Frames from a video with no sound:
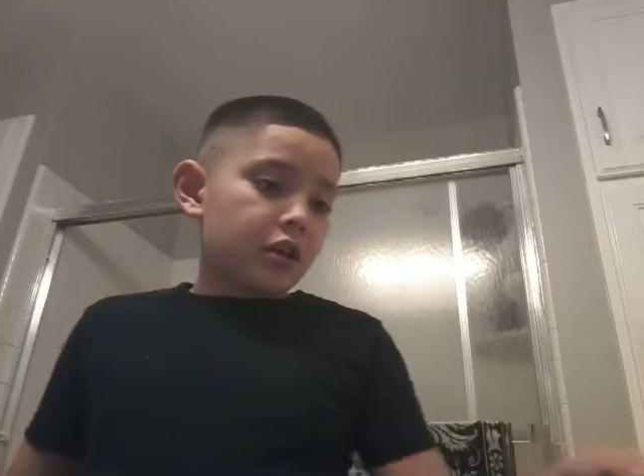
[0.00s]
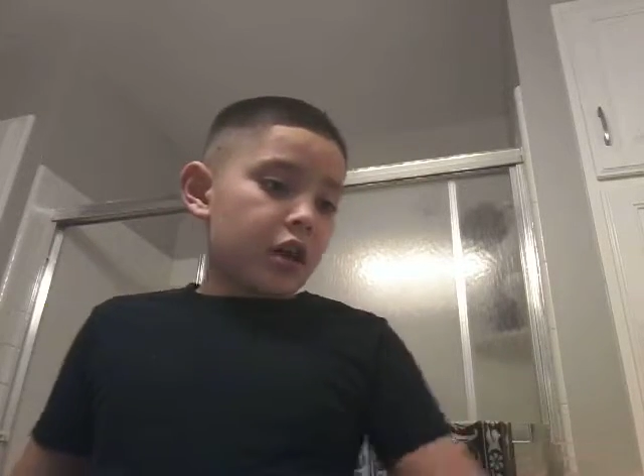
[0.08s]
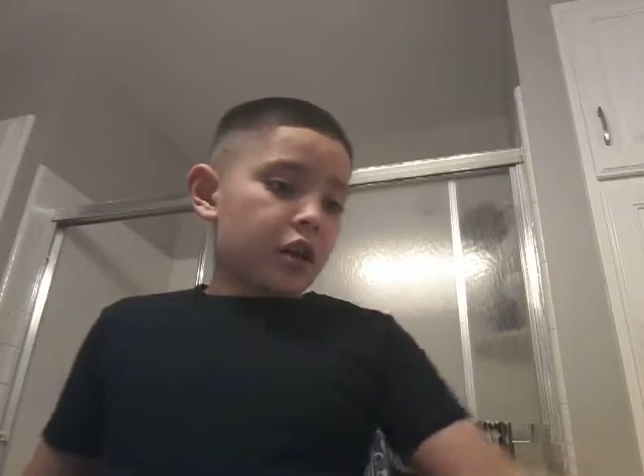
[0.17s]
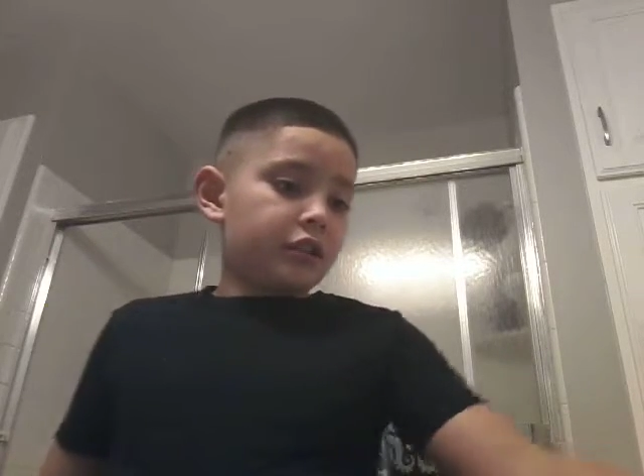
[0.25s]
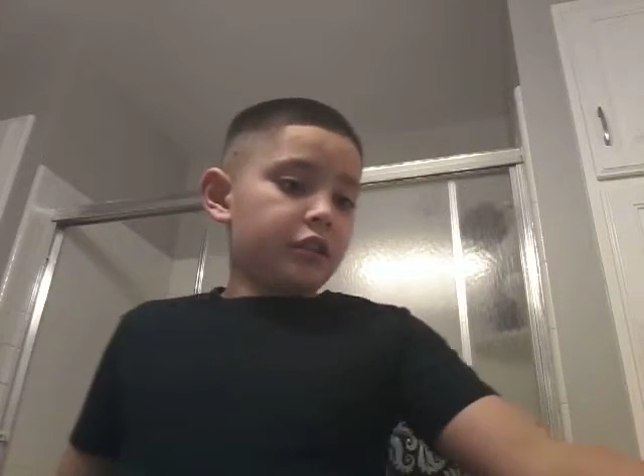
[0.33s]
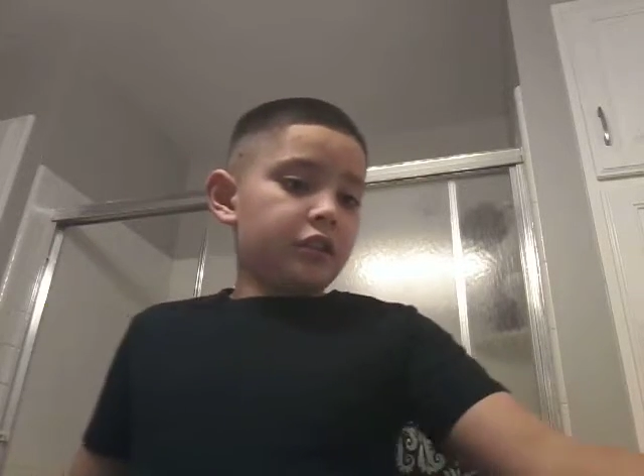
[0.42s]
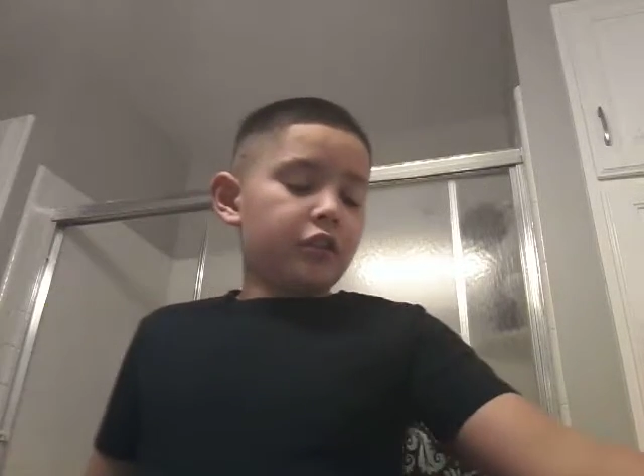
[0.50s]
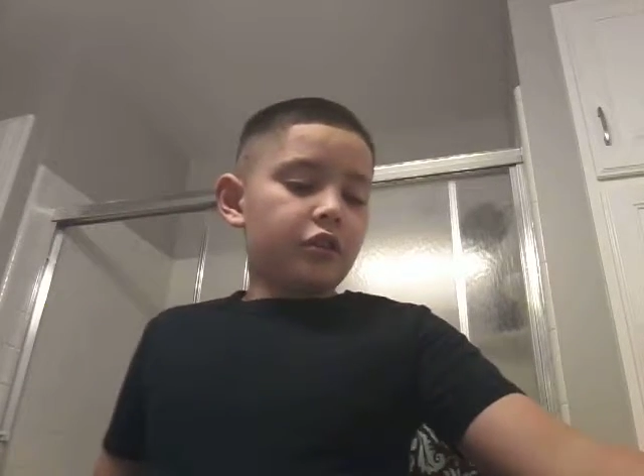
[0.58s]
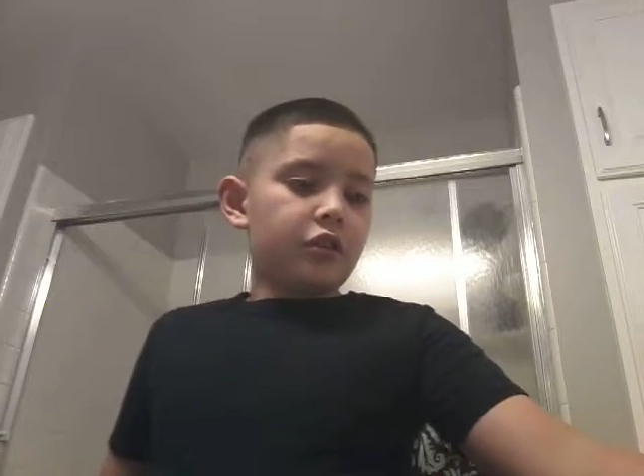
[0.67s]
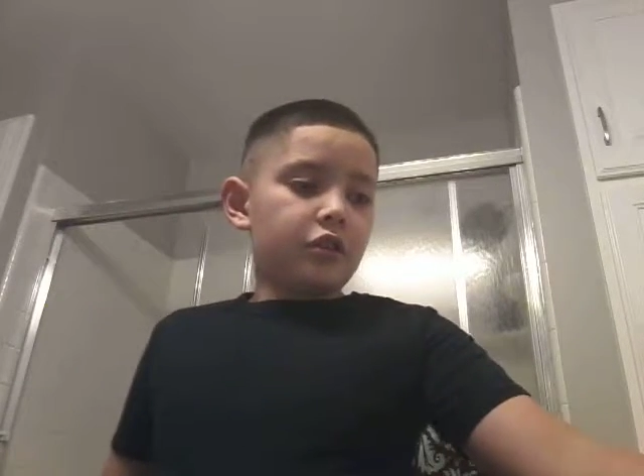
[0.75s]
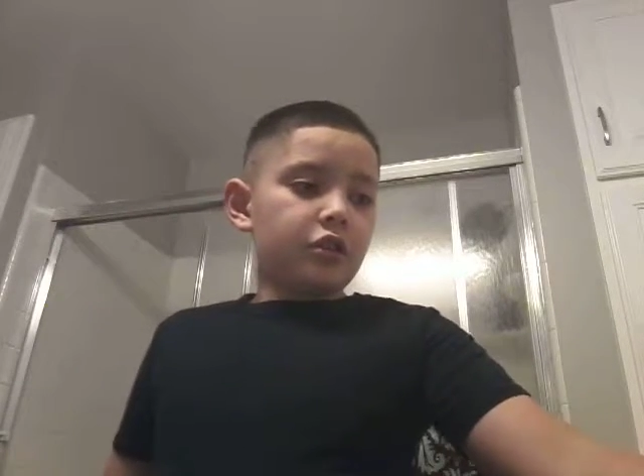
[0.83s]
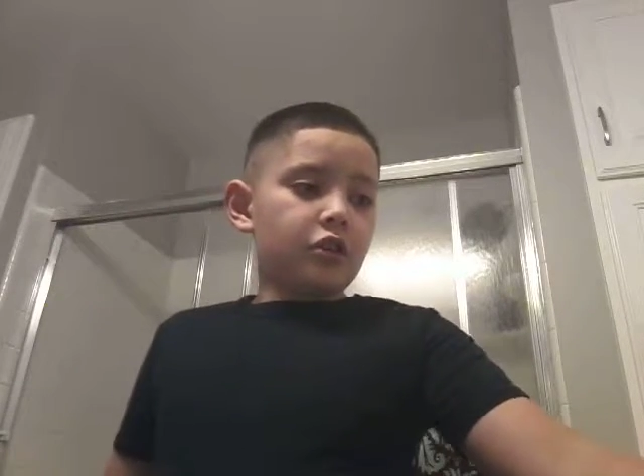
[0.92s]
And then
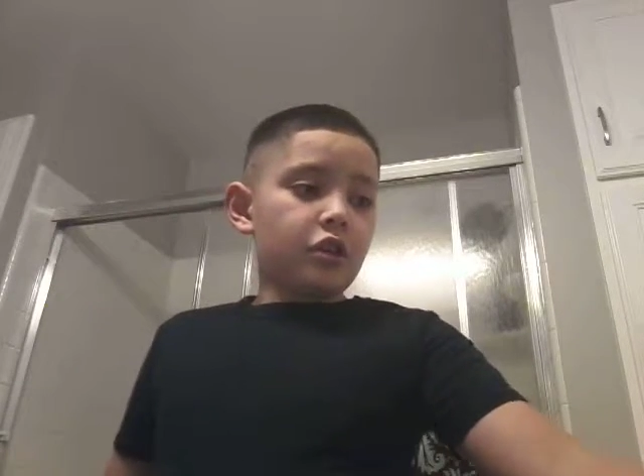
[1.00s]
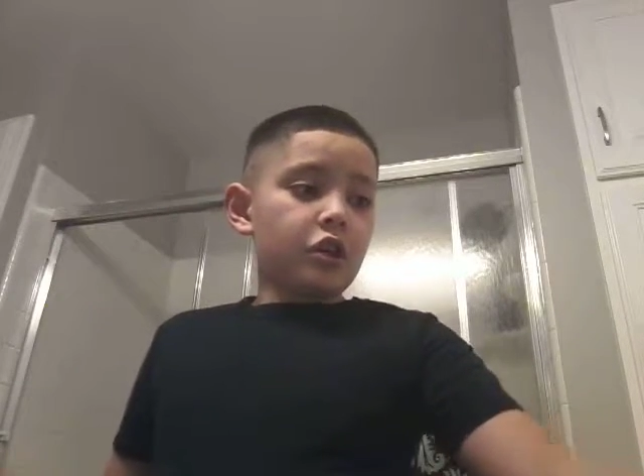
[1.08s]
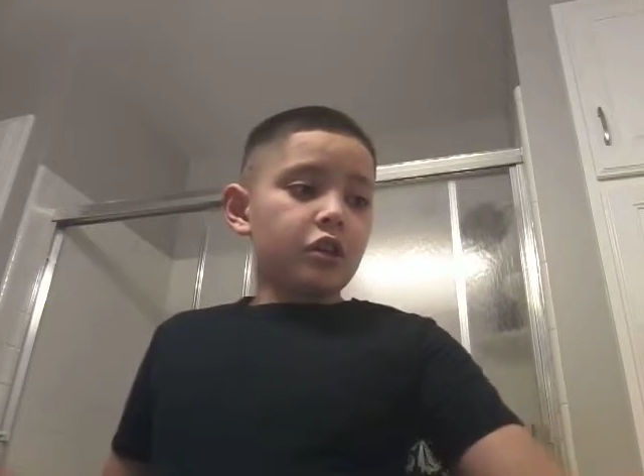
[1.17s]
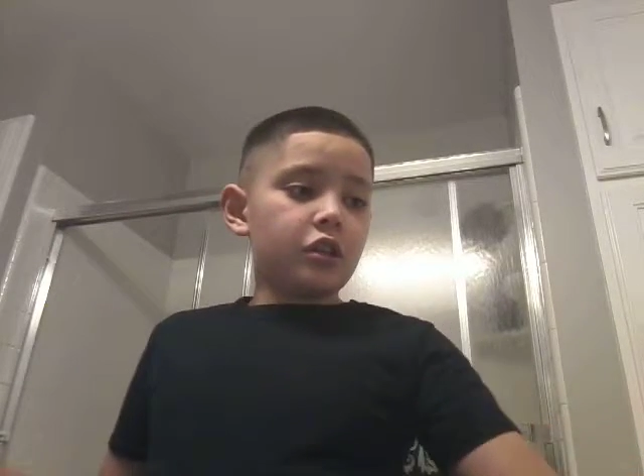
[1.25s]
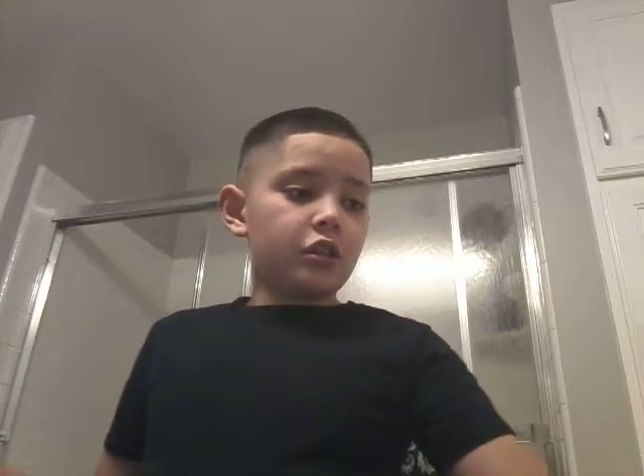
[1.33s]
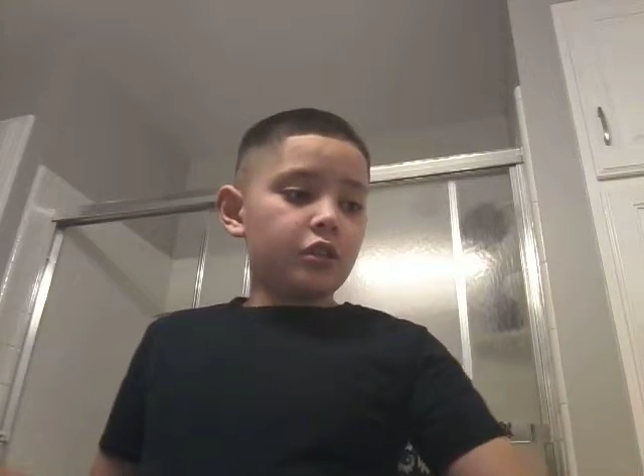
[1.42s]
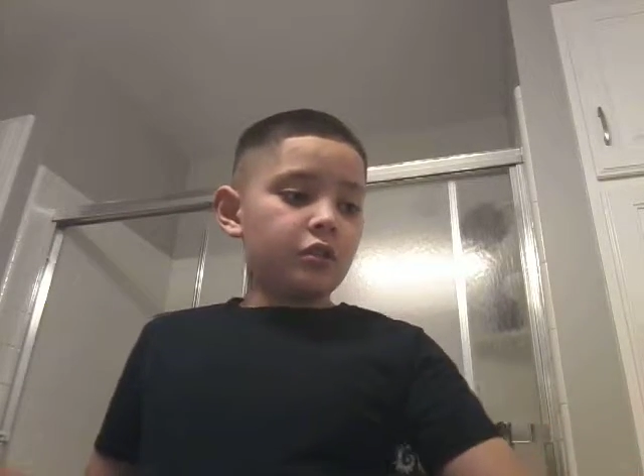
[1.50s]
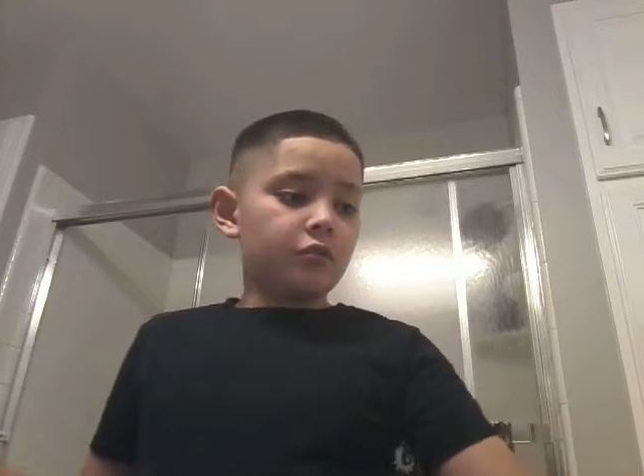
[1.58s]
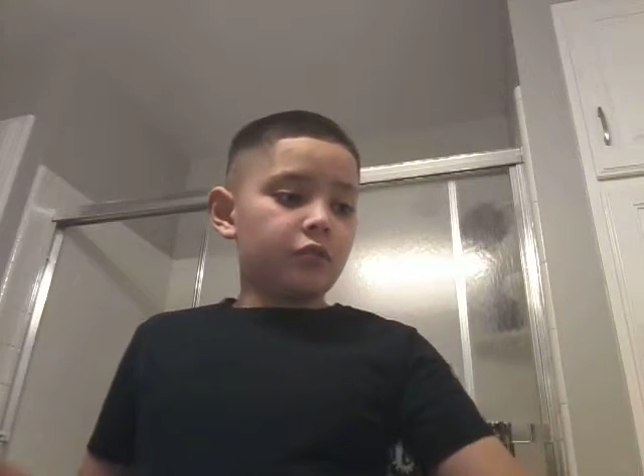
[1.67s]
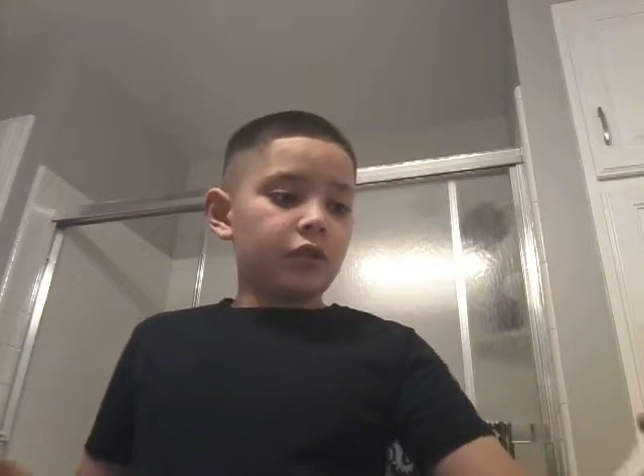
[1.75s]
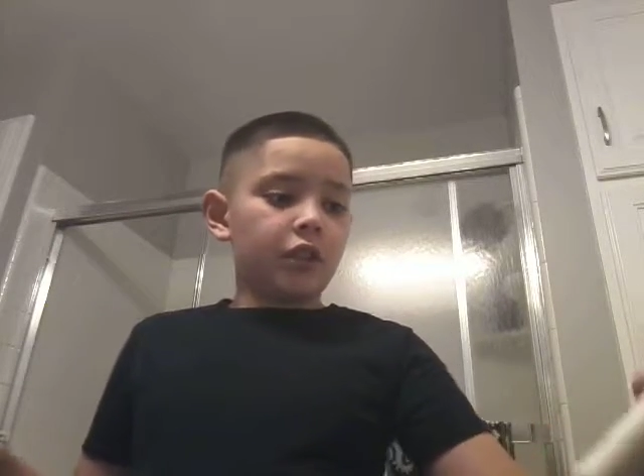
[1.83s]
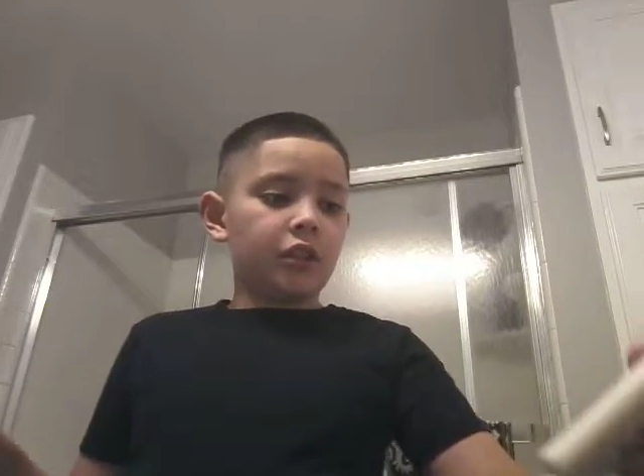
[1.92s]
third,
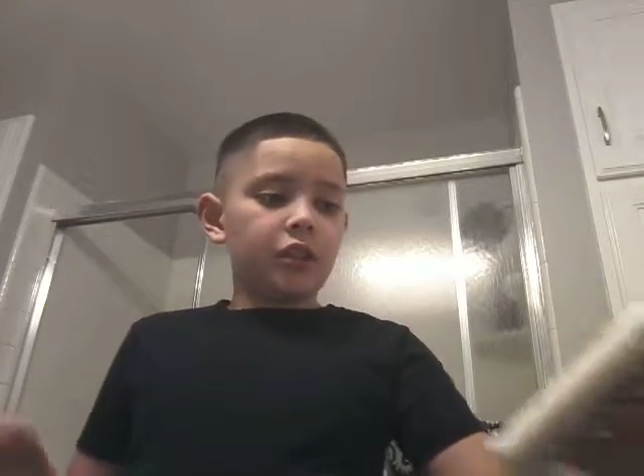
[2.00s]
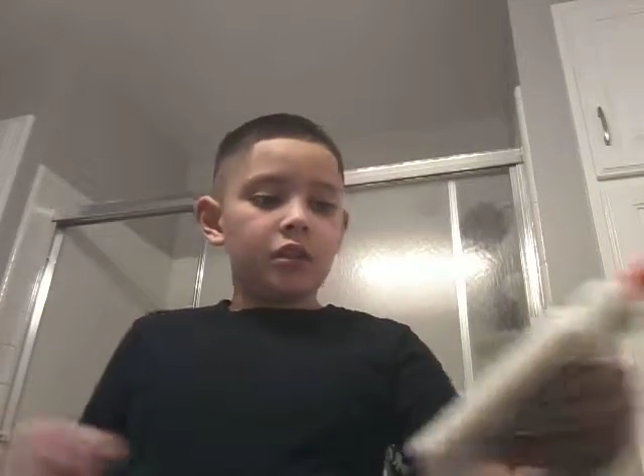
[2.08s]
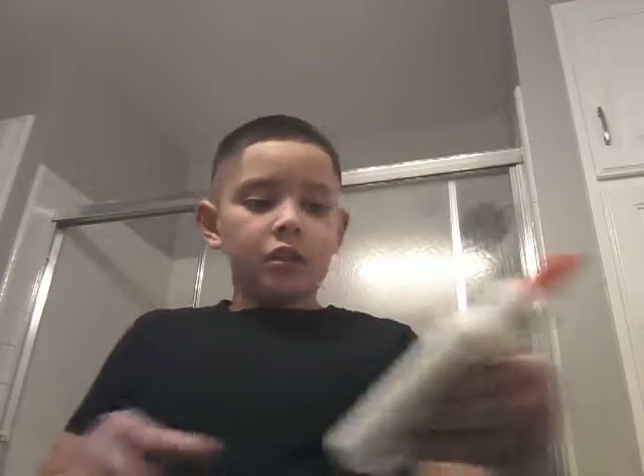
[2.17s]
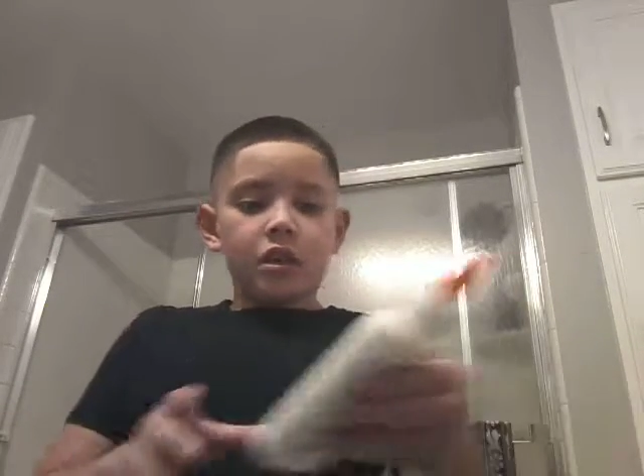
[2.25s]
we need